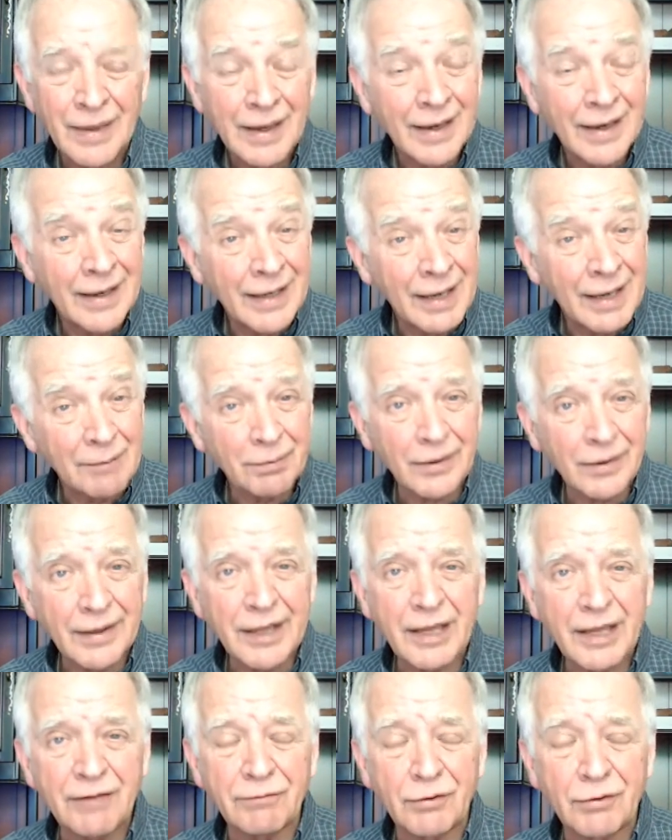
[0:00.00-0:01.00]
And I
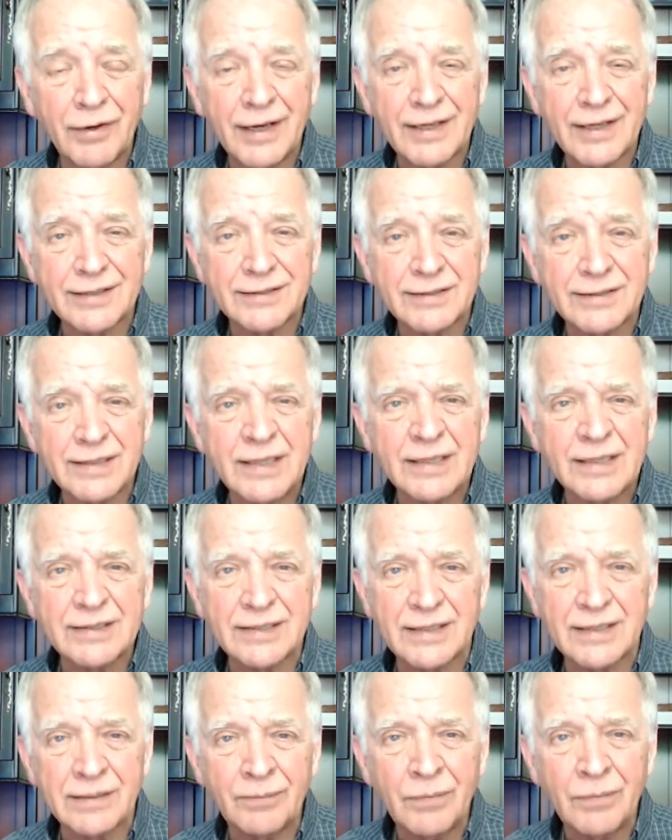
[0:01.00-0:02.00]
believe we're in a
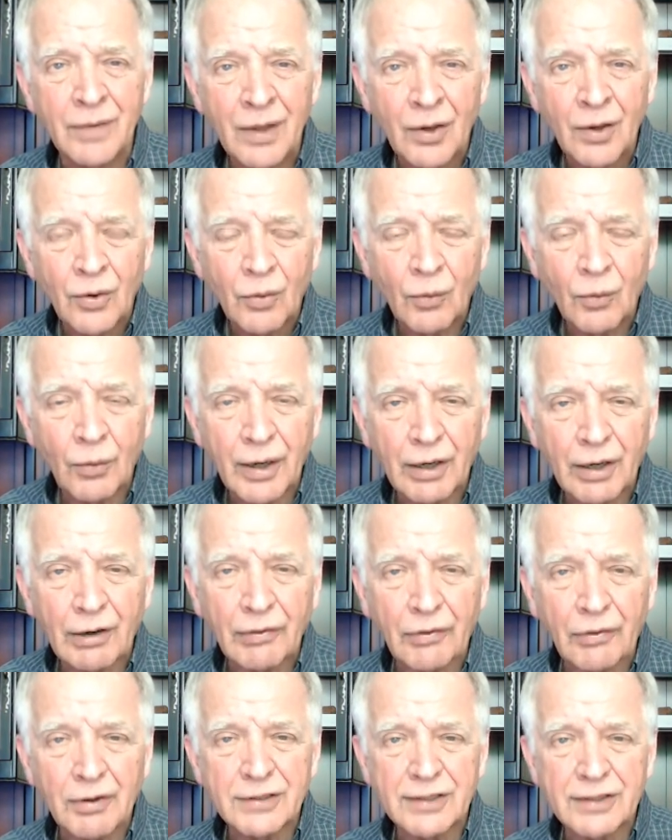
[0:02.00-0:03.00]
season where
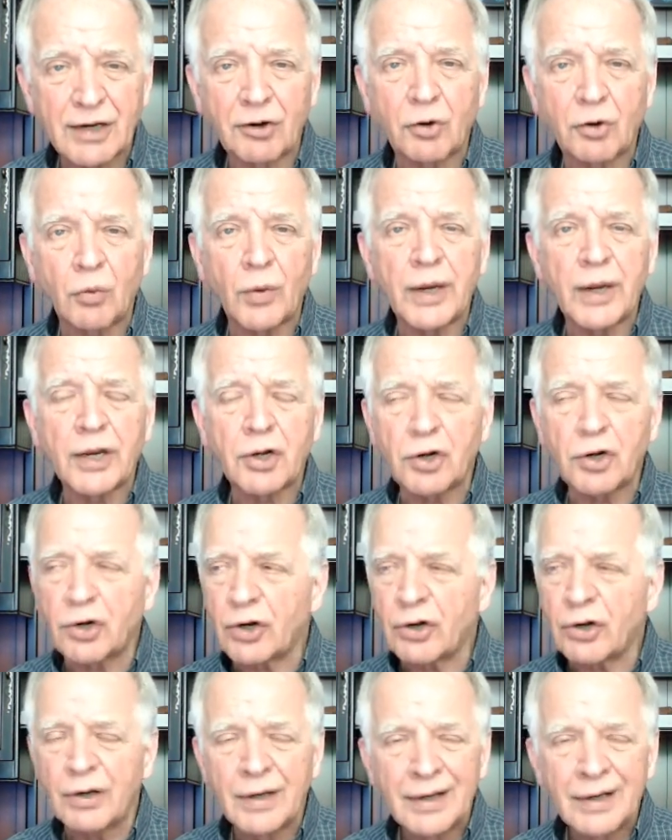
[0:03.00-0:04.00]
there's a greater
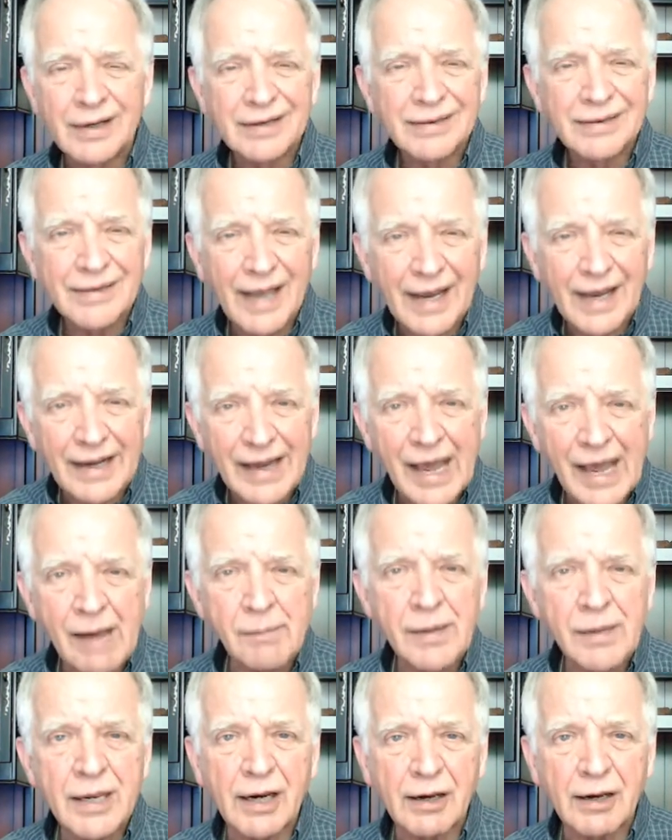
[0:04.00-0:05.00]

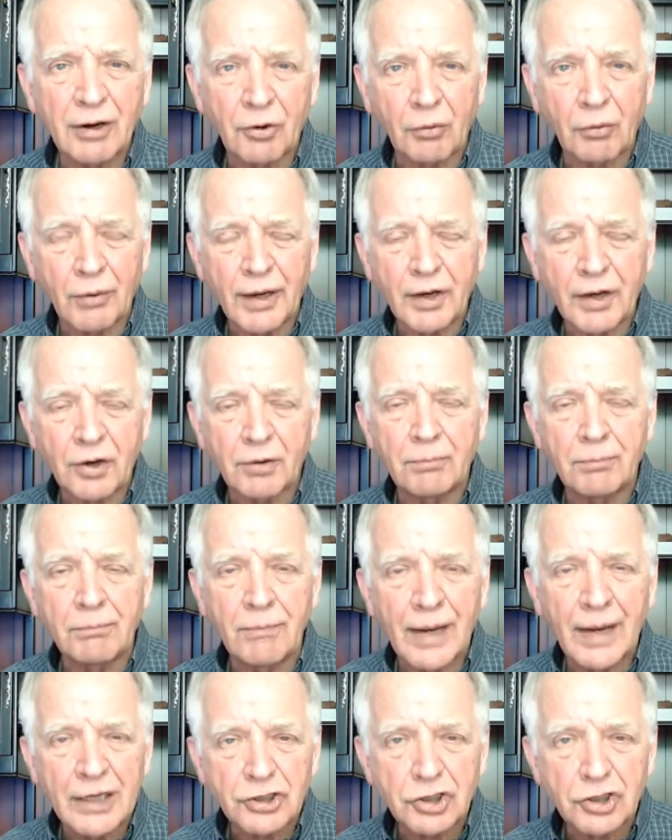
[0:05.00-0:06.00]
dynamic, a greater
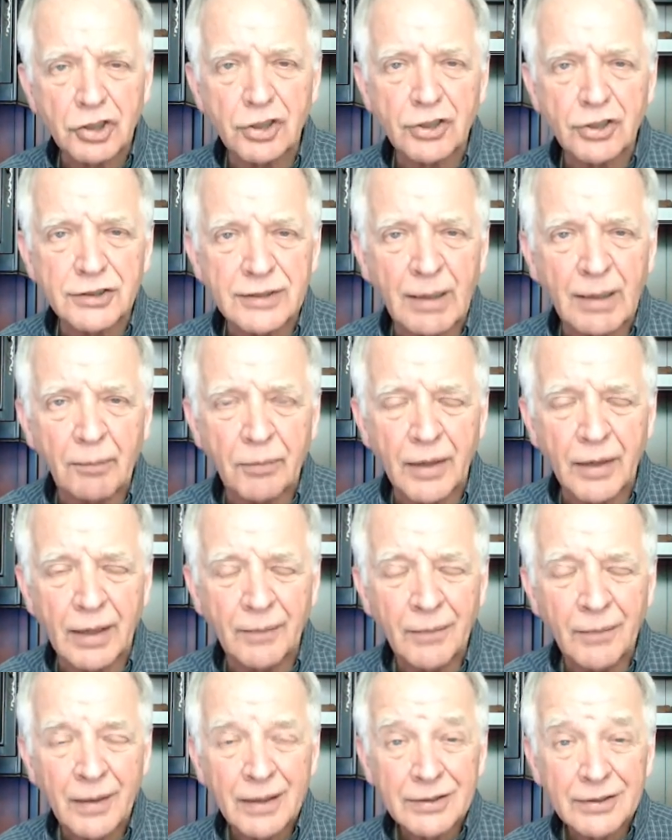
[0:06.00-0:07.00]
measure, something.
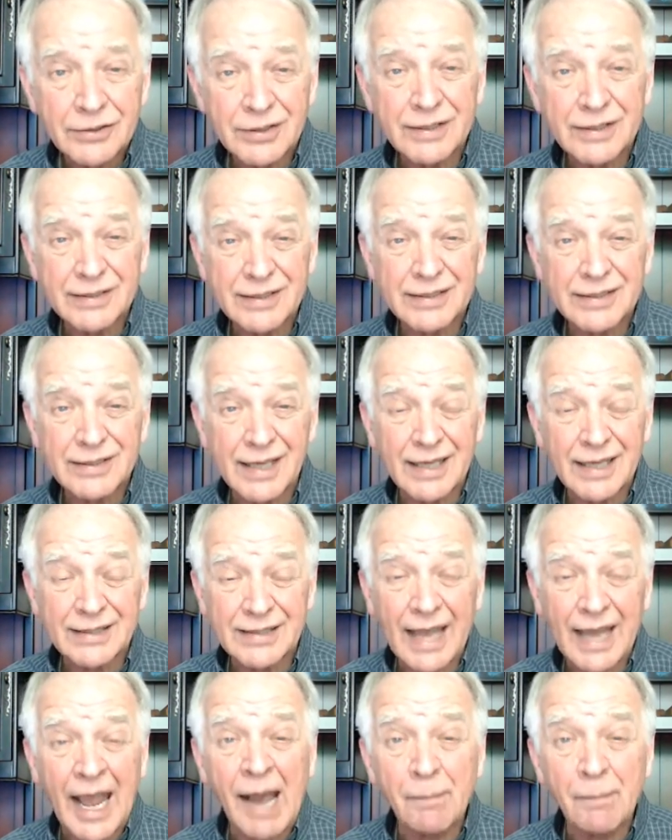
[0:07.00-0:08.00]
Just this, it's
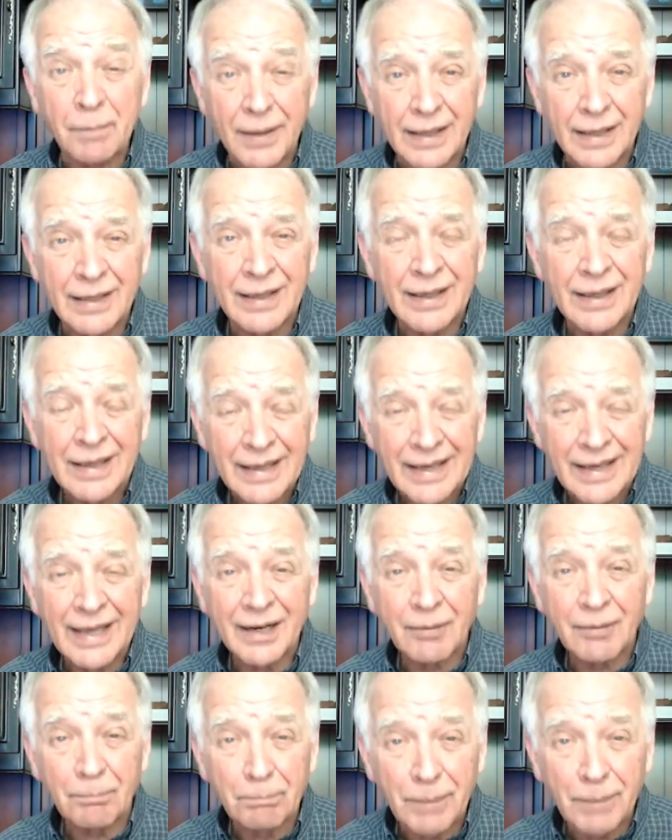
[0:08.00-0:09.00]
happening in a
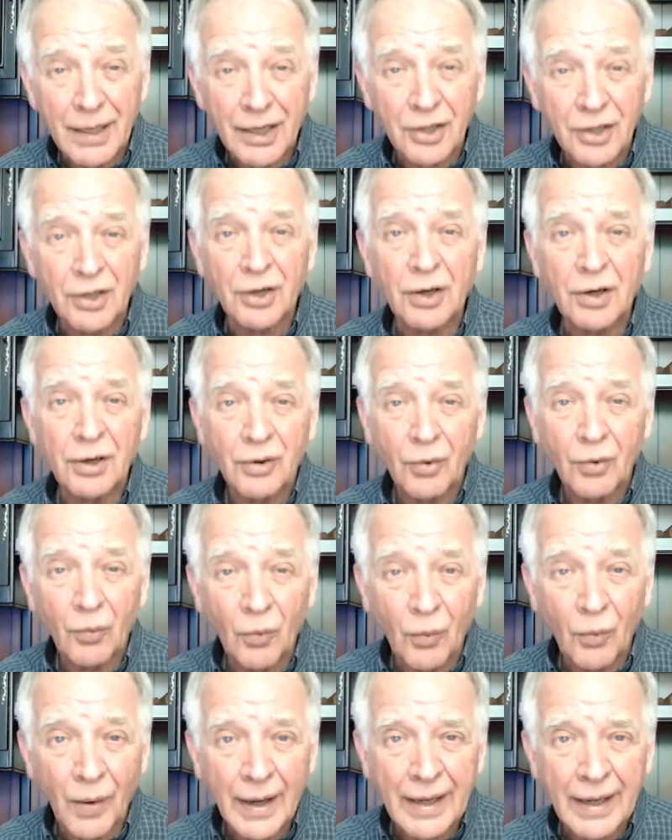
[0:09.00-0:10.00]
bigger
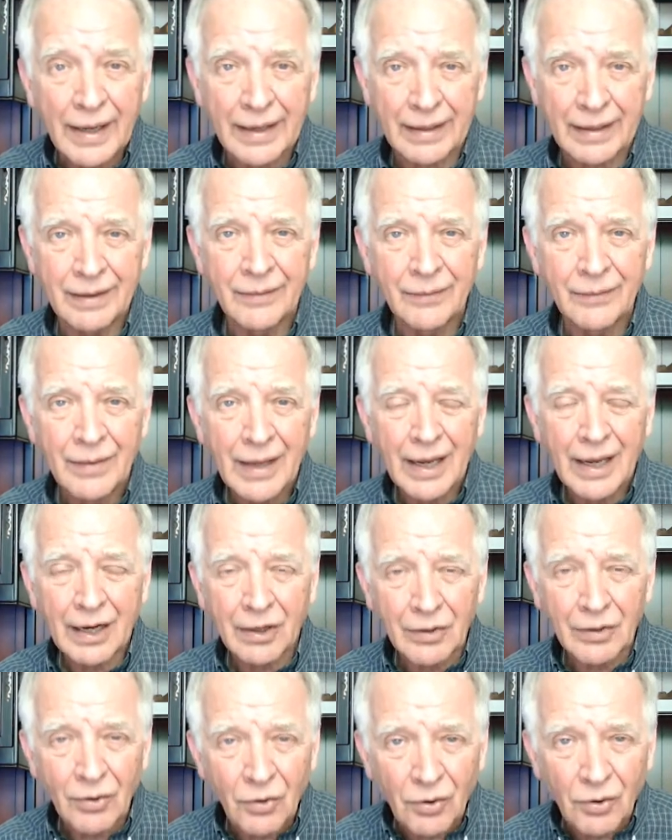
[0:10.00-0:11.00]
way, a
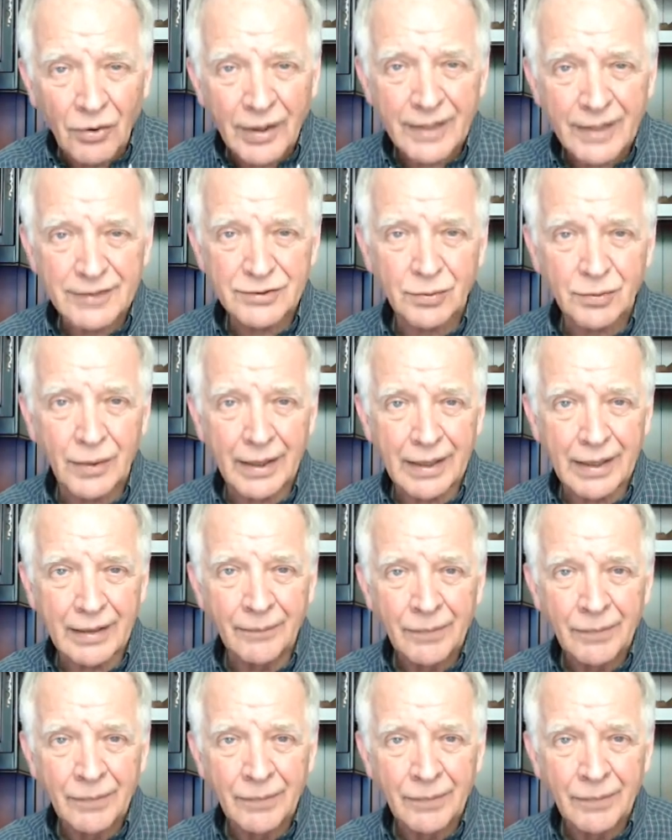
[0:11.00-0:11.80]
glorious way.